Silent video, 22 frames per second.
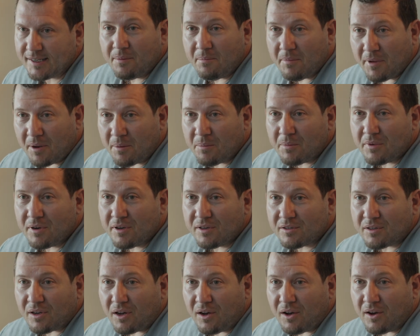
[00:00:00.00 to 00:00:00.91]

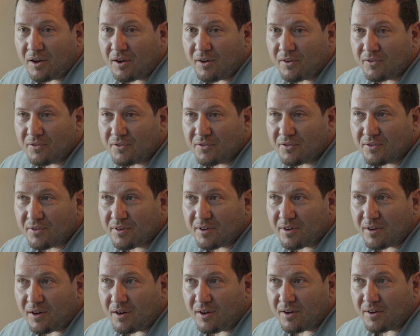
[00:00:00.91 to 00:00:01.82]
Members of
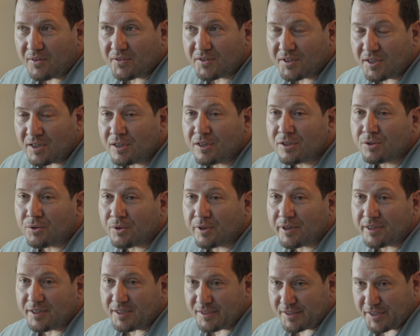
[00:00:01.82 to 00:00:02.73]
terrorist
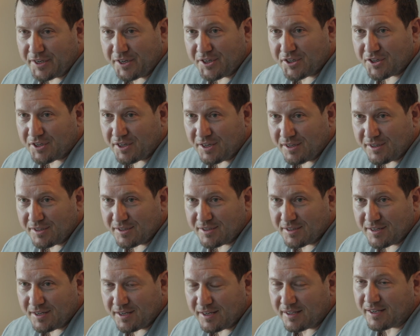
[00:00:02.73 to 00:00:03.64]

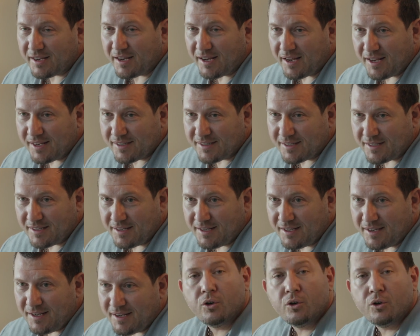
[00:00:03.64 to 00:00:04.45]
organizations in Gaza